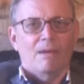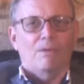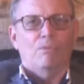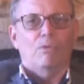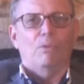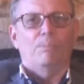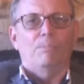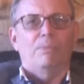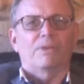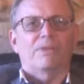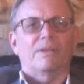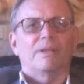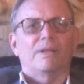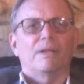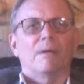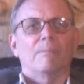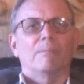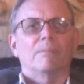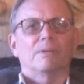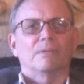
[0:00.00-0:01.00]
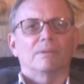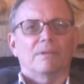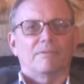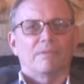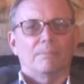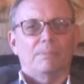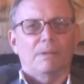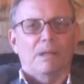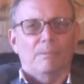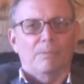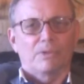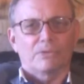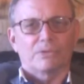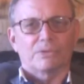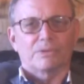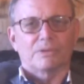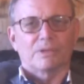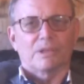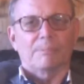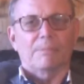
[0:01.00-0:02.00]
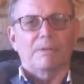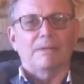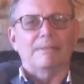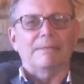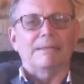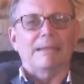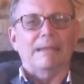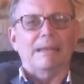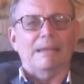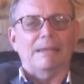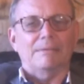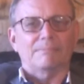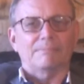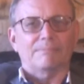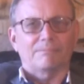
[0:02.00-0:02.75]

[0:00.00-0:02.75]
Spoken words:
We'll put the number of the publisher up in a second.